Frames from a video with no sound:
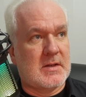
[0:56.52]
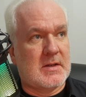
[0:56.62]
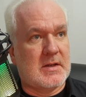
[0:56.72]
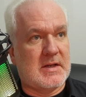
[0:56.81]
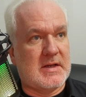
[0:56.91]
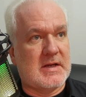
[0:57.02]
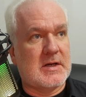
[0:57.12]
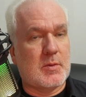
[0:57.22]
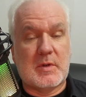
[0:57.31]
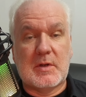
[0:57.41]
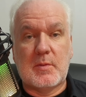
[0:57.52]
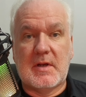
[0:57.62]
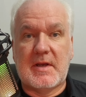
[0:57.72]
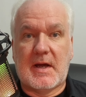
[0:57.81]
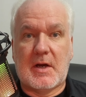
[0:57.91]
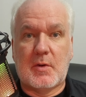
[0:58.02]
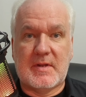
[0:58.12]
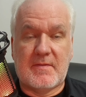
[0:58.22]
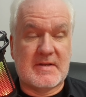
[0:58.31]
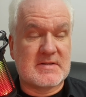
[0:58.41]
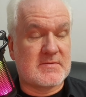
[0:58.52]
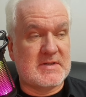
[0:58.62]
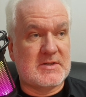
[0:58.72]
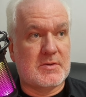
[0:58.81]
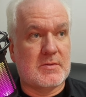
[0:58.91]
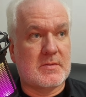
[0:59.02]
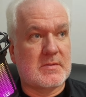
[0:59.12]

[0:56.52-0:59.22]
Here we will now in this video